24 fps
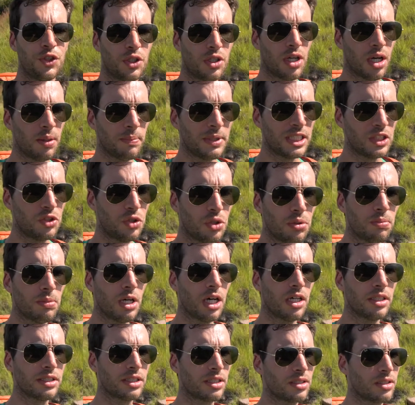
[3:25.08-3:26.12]
you come in two
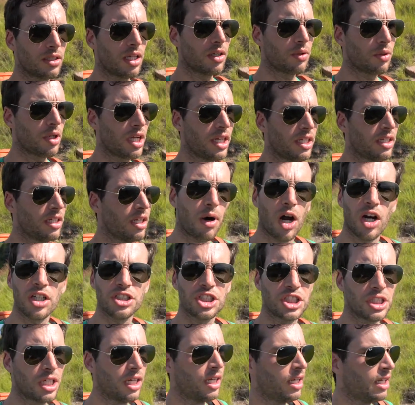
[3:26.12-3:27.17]
months, now we're in
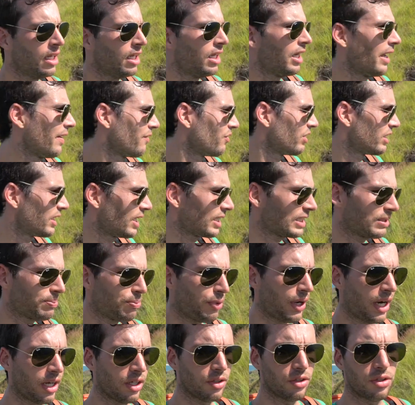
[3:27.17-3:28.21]
March, everything's
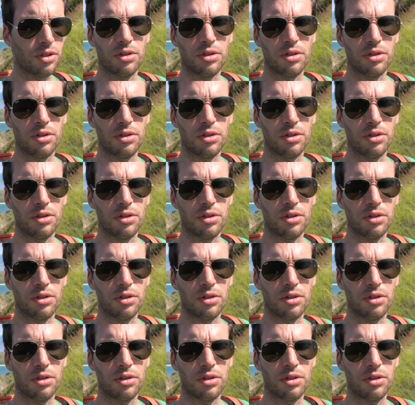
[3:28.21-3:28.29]
brown.